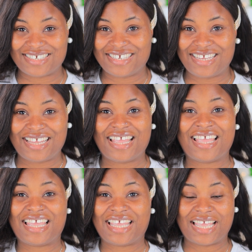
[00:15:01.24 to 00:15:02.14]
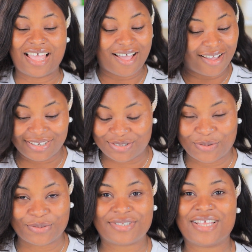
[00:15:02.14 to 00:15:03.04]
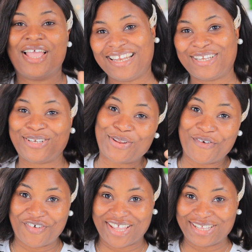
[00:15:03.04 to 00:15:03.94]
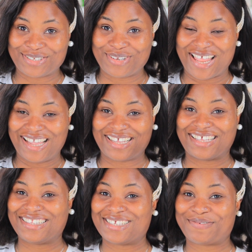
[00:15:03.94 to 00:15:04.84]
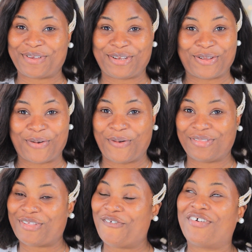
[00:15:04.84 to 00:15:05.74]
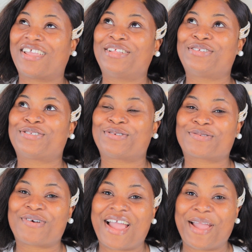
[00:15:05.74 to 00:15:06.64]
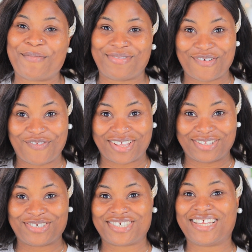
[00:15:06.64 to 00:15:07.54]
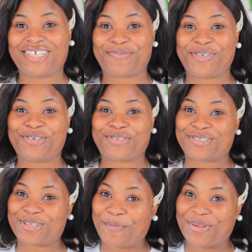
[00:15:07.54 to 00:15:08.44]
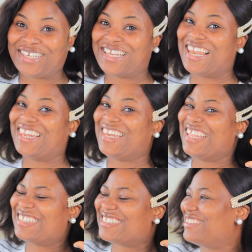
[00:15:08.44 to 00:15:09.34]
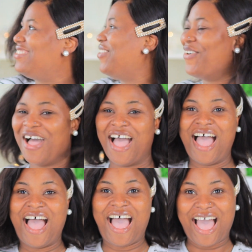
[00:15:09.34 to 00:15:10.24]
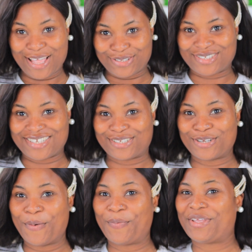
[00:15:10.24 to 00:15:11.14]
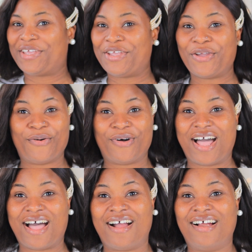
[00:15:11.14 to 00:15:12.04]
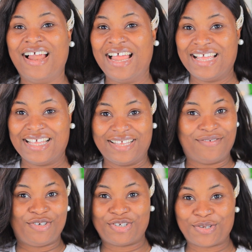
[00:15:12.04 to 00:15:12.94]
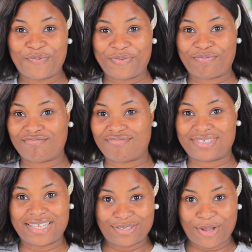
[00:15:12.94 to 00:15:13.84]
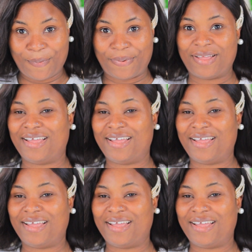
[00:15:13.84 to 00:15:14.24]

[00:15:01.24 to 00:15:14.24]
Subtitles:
see how it goes. And don't forget to like this video, don't forget to subscribe, don't forget to share this video to somebody that needs to know how to set up he or her YouTube setup,